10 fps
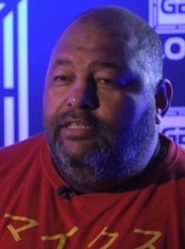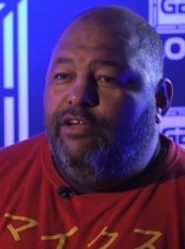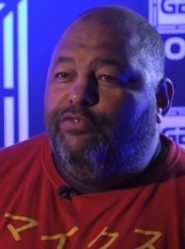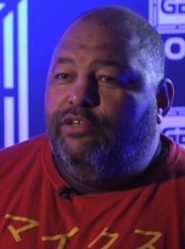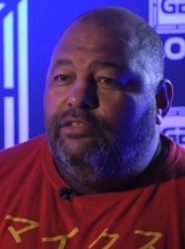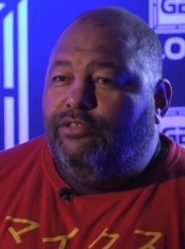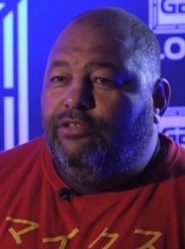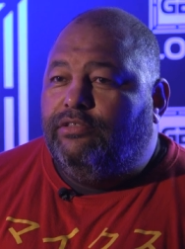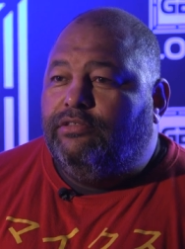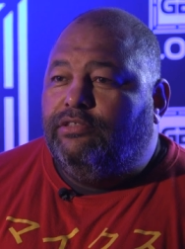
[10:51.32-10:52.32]
different
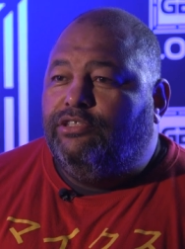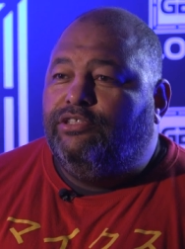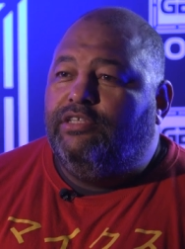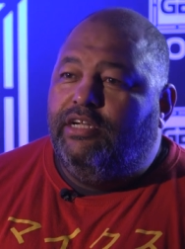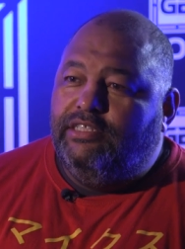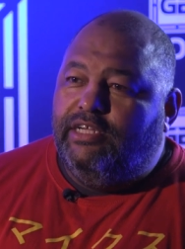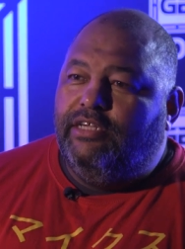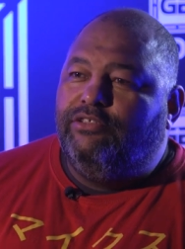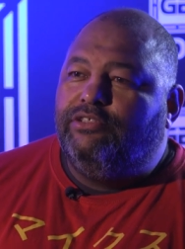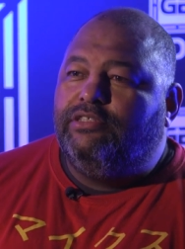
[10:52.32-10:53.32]
or strange
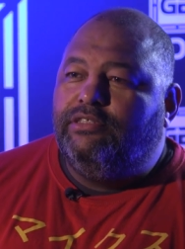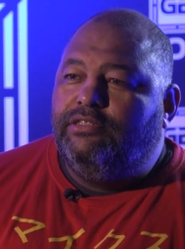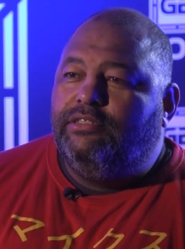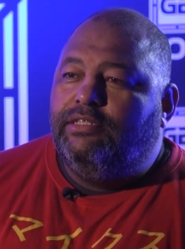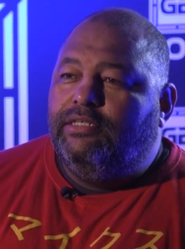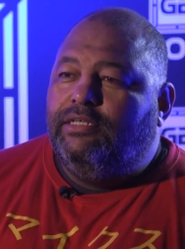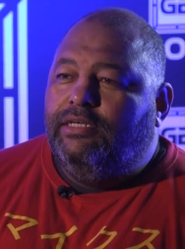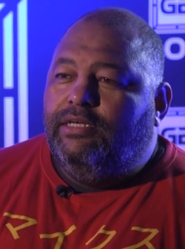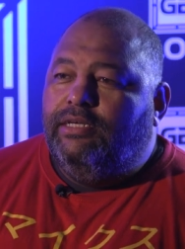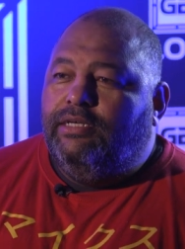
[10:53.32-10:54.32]
angles,
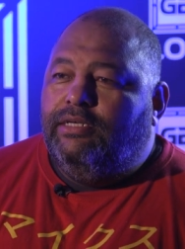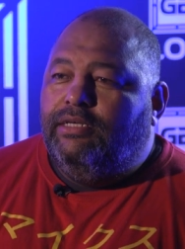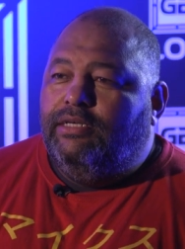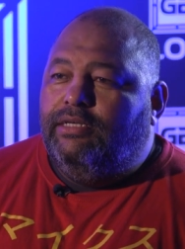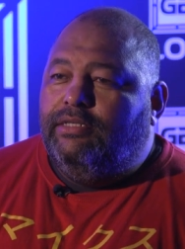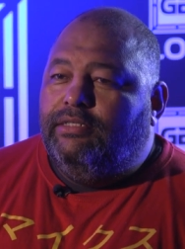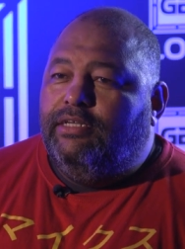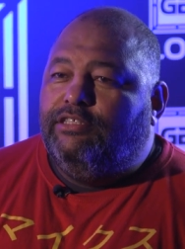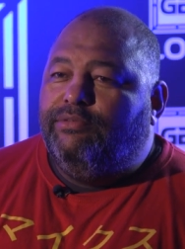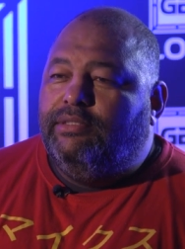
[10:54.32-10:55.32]
and
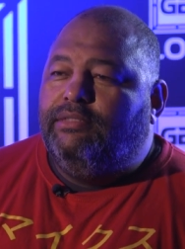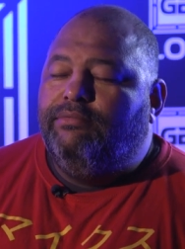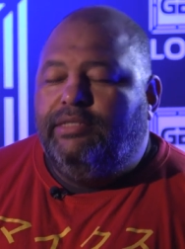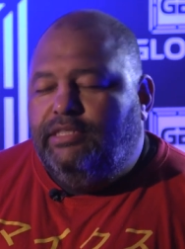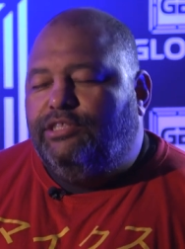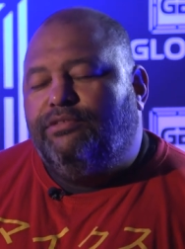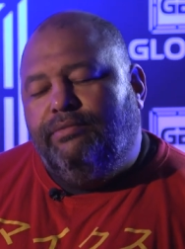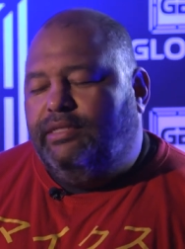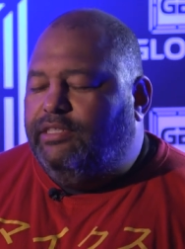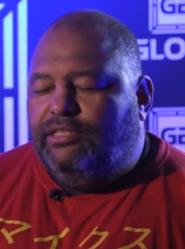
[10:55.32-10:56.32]
that's what when he's
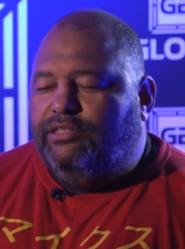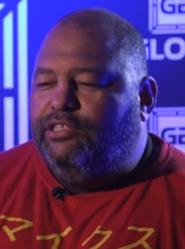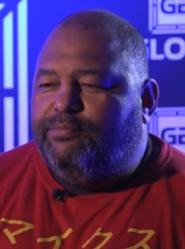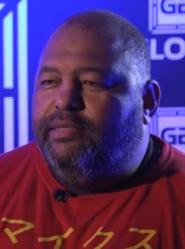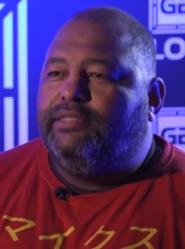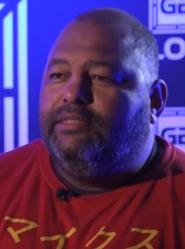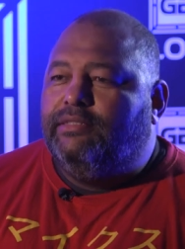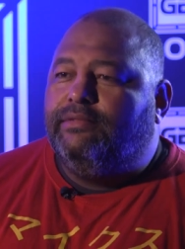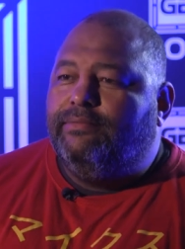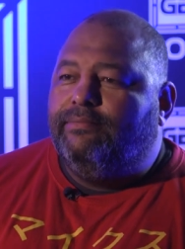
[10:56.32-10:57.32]
when he's on his best.